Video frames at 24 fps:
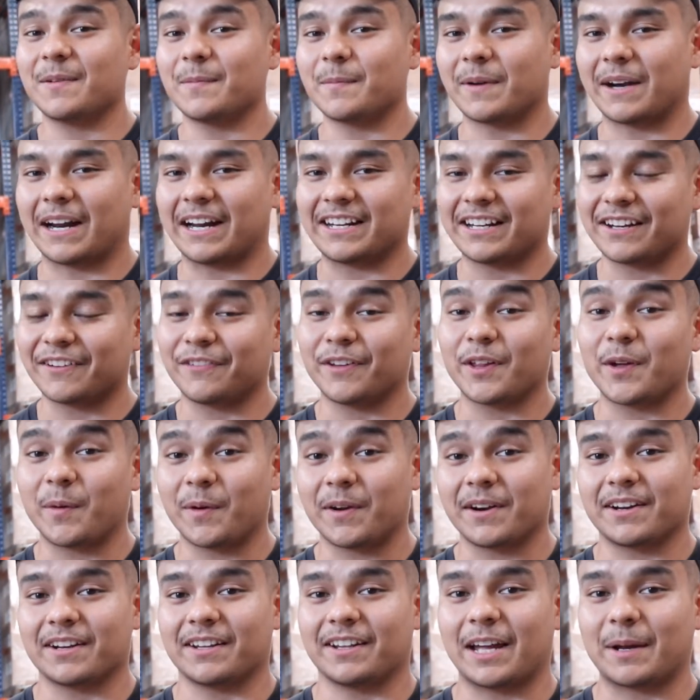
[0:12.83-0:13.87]
but I definitely
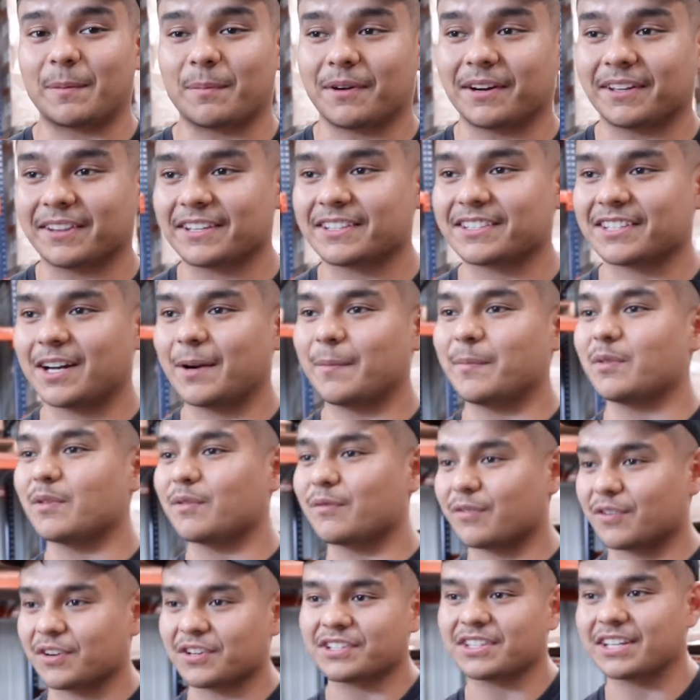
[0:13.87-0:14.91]
wanted to like bring this up the
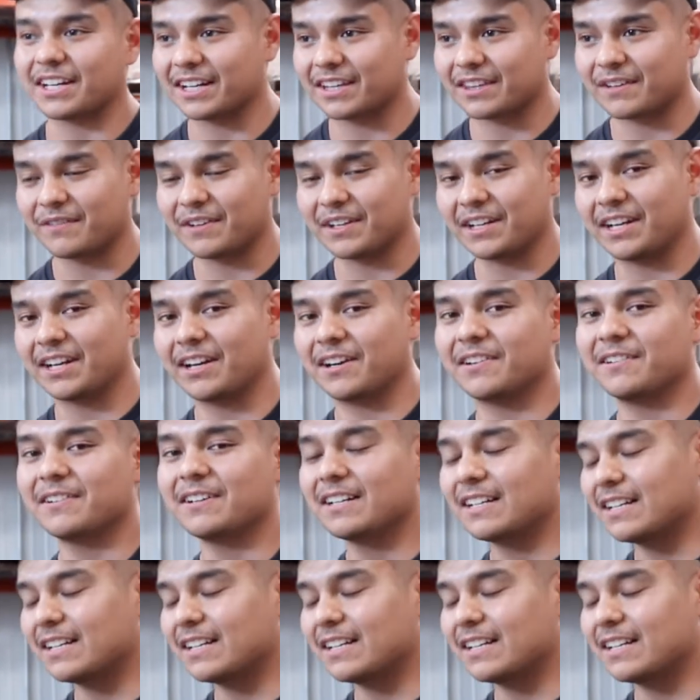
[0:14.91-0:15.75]
first thing in the video.